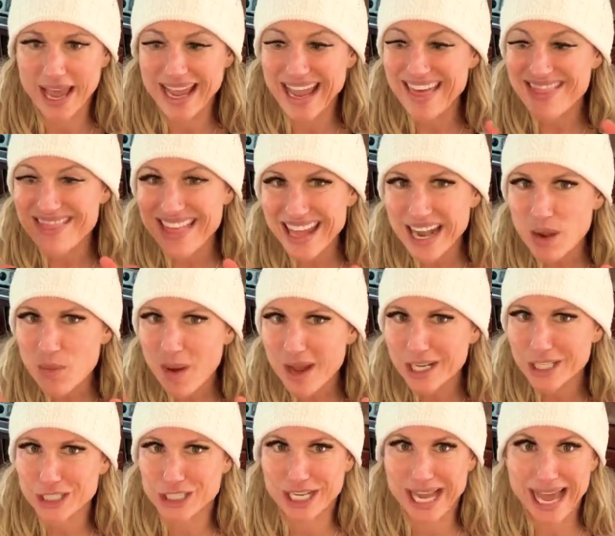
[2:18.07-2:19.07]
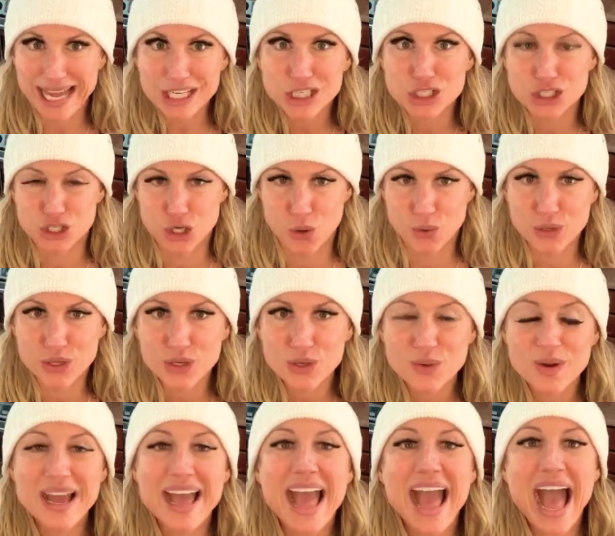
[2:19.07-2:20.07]
And then I wanted to kind of show
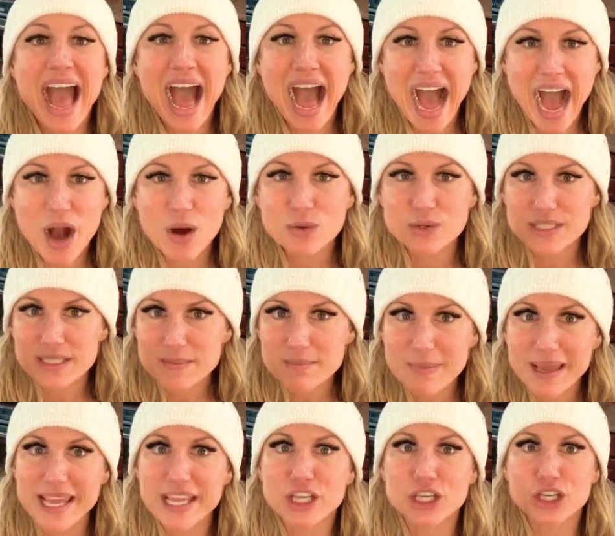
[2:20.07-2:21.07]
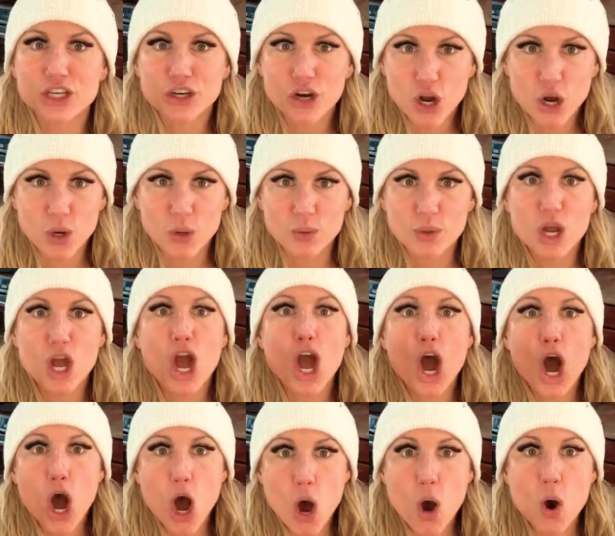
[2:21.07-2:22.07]
you how to make your own
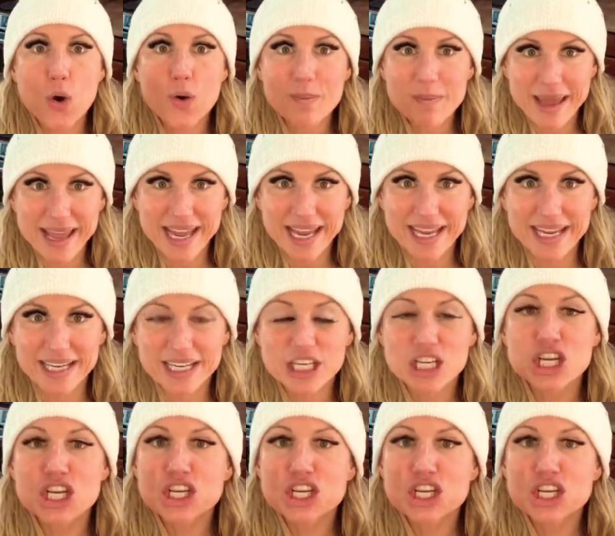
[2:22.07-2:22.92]
homemade,